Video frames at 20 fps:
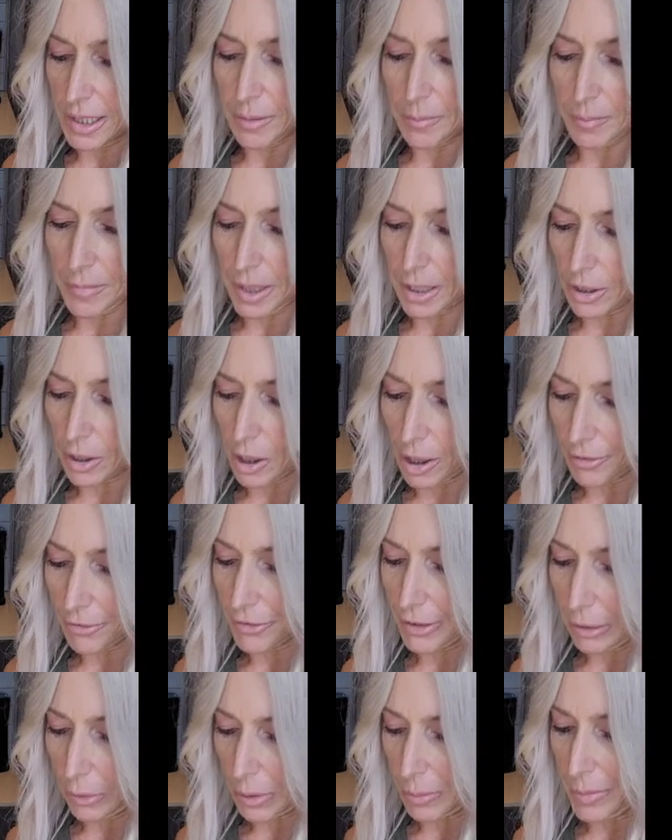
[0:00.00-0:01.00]
dip my
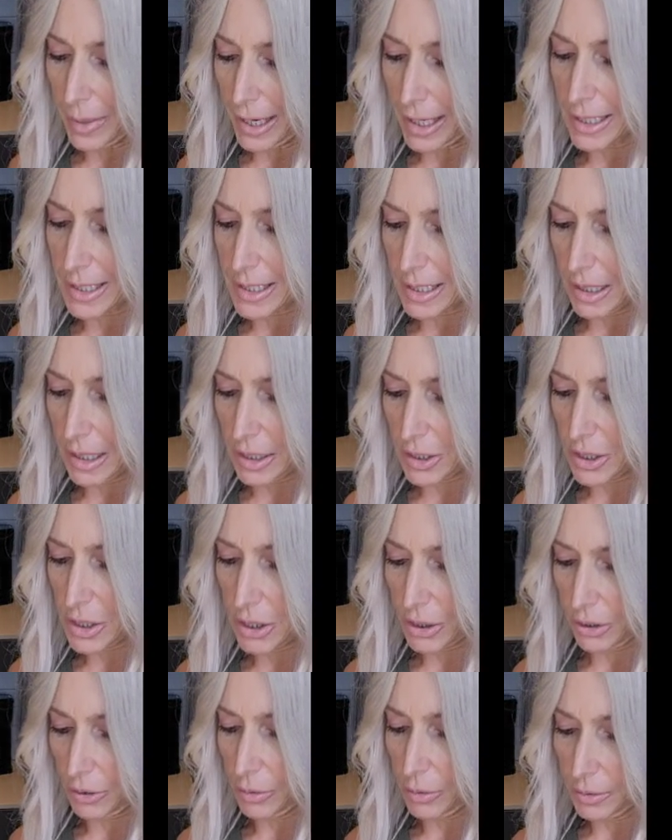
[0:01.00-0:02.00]
cauliflower bites
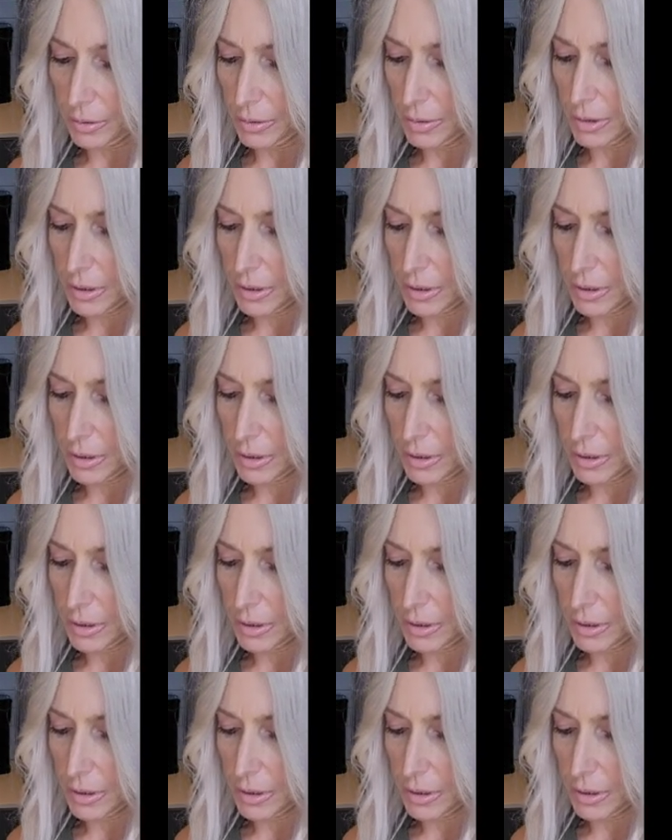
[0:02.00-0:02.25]
into.